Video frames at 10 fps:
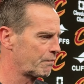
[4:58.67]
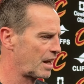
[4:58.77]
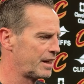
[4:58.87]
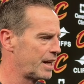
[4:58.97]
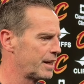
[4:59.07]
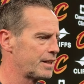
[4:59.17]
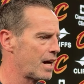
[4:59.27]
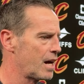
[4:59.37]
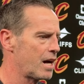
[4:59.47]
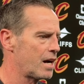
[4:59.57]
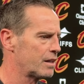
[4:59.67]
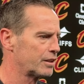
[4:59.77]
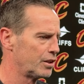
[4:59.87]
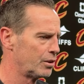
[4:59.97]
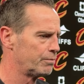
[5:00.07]
And then, you
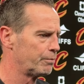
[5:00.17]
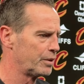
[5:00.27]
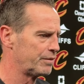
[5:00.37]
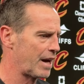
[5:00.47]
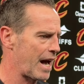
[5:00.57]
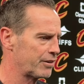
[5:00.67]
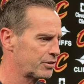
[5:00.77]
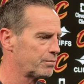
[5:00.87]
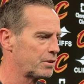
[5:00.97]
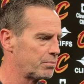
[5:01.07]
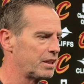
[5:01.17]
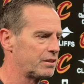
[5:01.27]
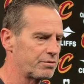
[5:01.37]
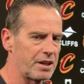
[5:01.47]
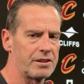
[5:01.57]
know, we've asked him to be a
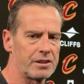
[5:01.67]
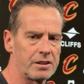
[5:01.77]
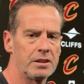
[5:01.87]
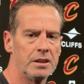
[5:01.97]
defender,